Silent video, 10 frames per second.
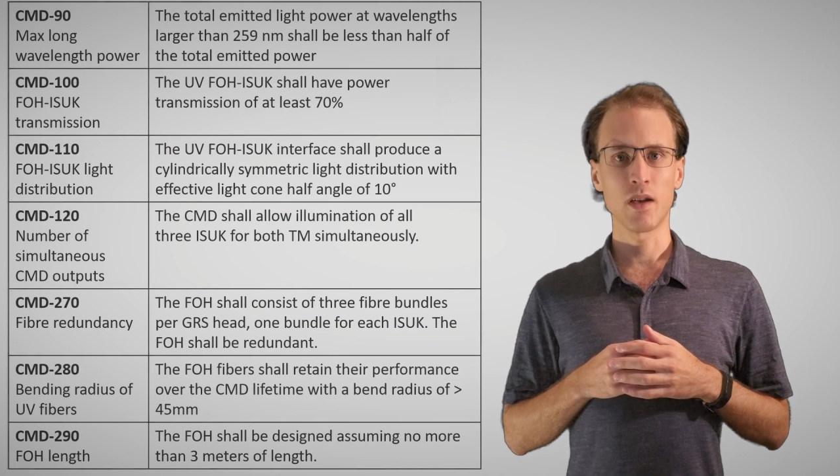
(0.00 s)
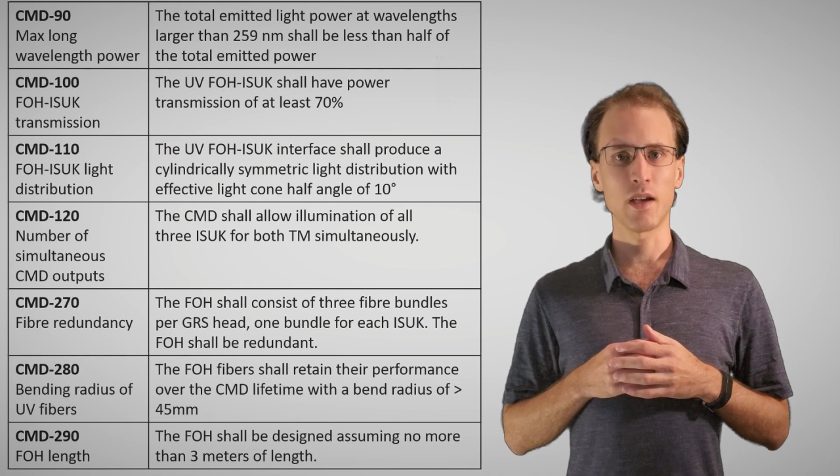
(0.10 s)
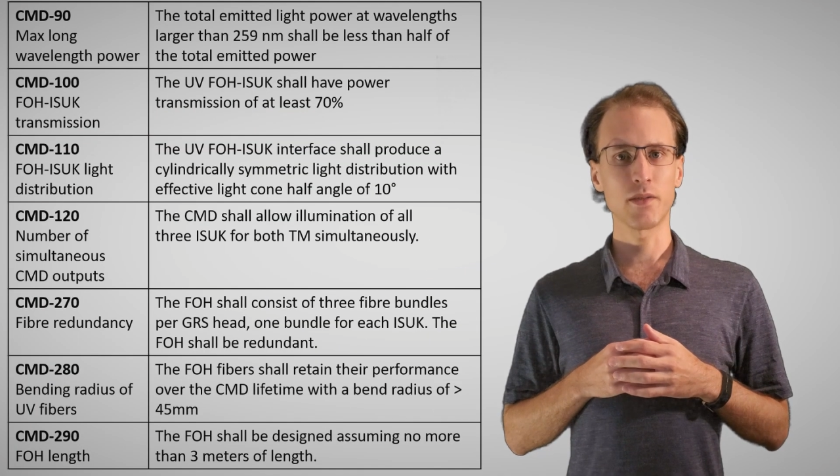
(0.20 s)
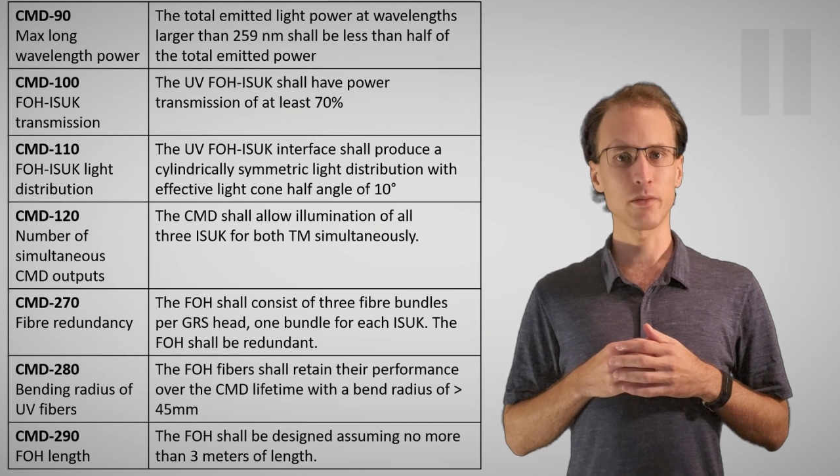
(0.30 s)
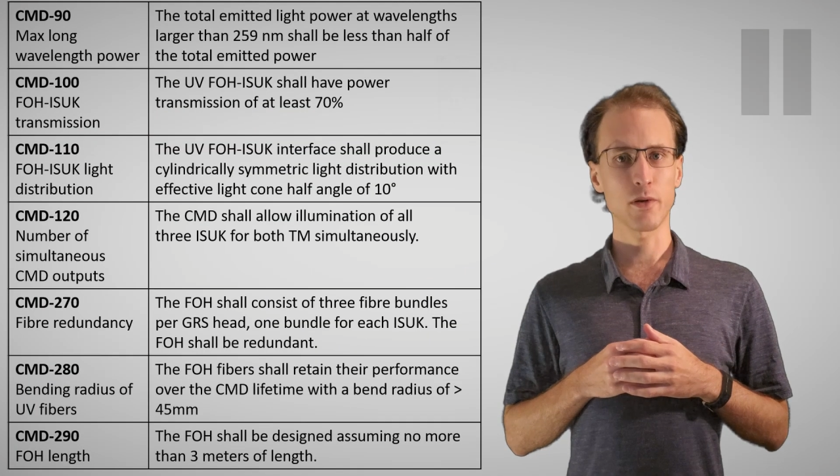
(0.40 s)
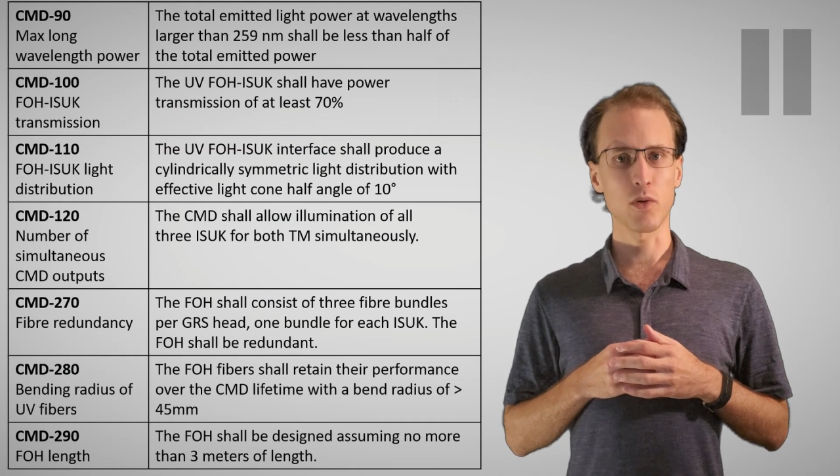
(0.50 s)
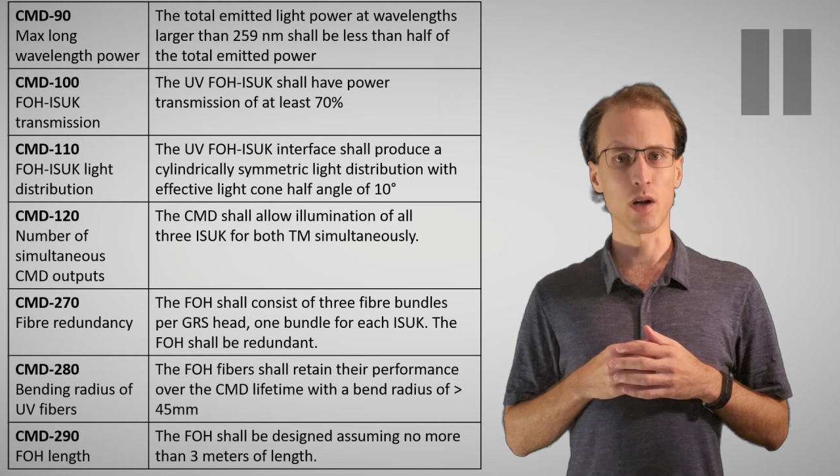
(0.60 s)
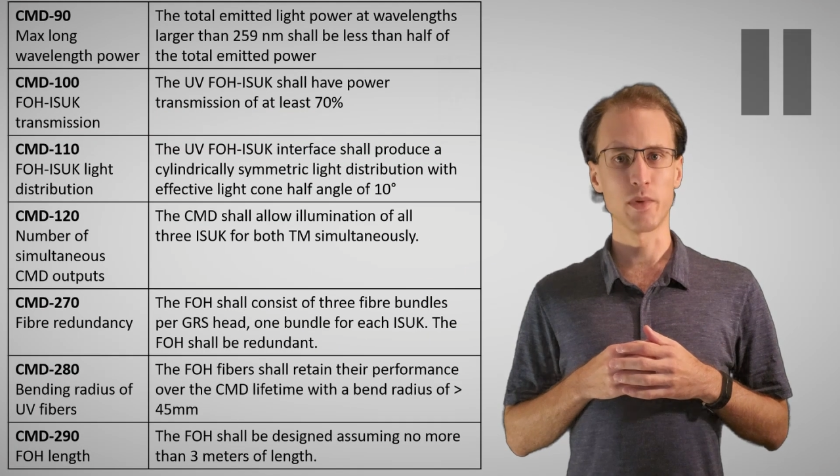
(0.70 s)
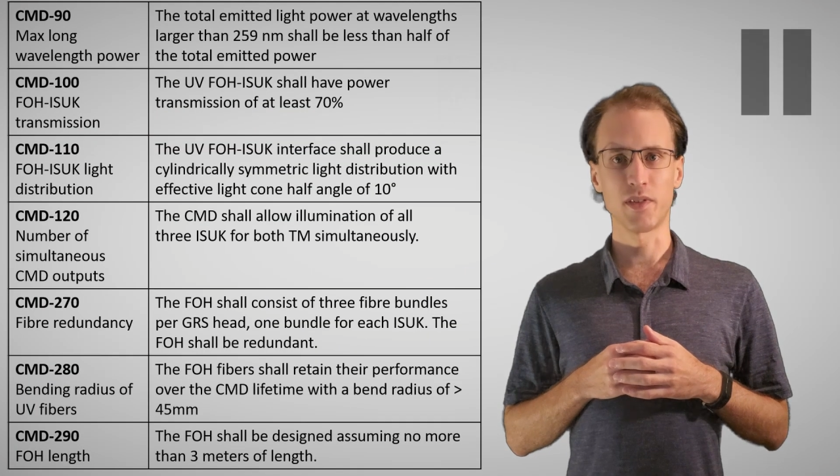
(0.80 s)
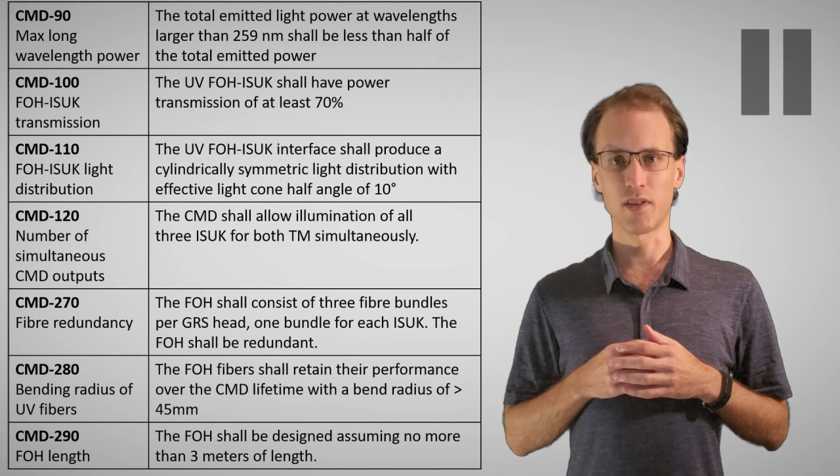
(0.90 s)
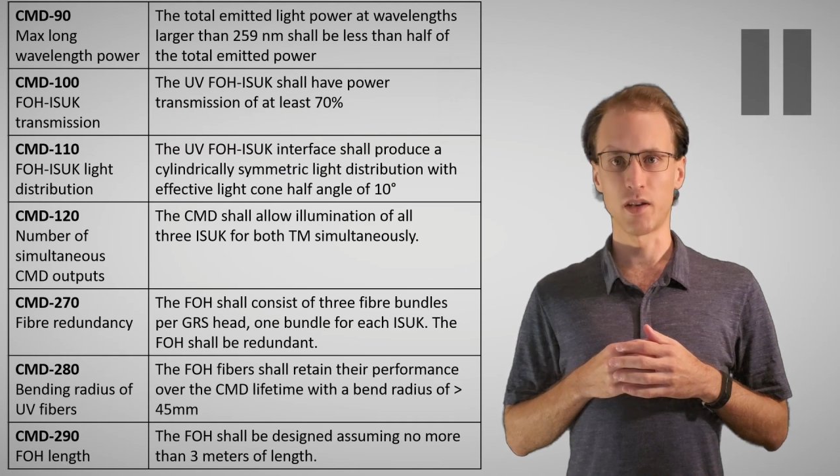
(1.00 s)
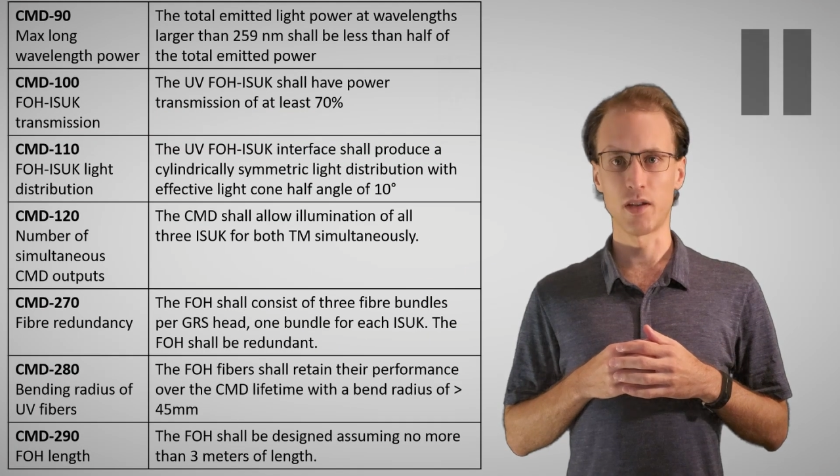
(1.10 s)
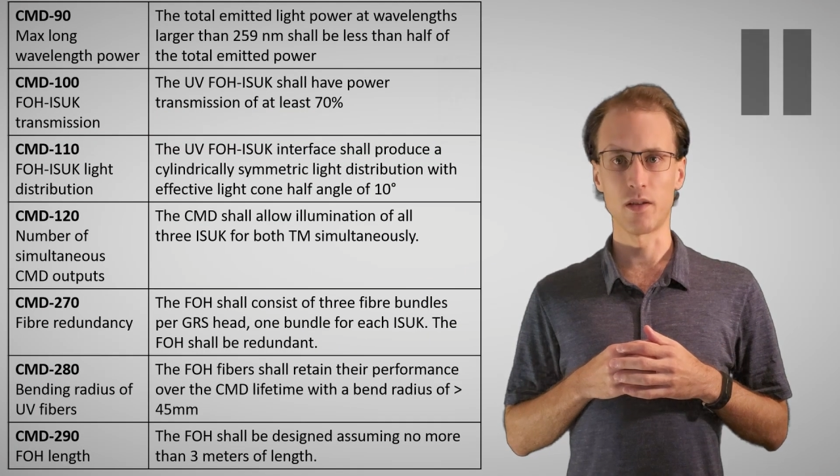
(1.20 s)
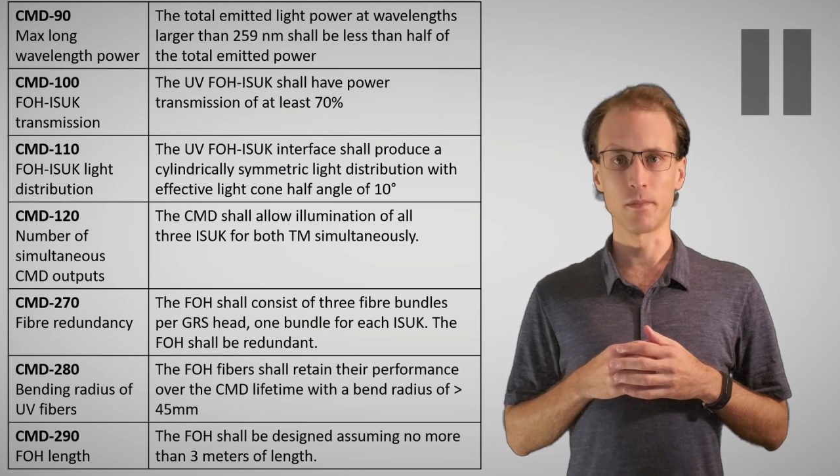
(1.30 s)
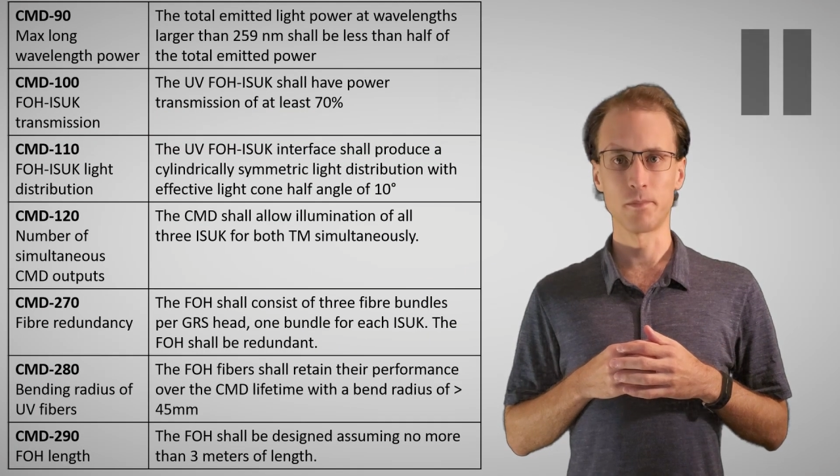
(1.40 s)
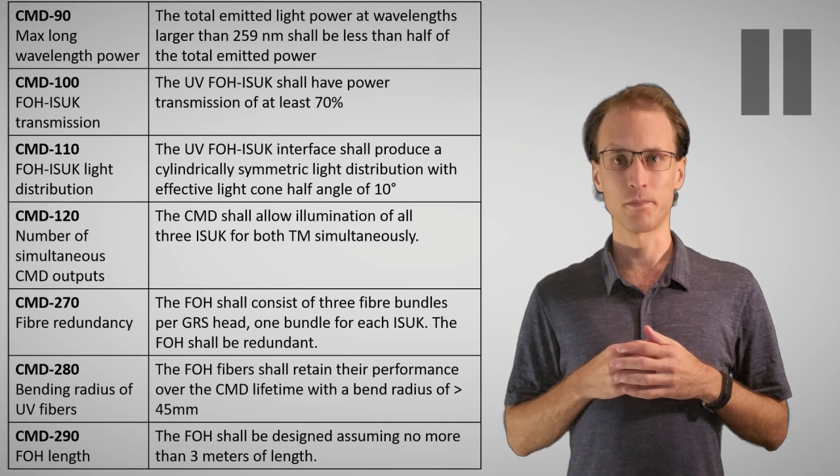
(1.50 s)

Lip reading: has the requirements seen here.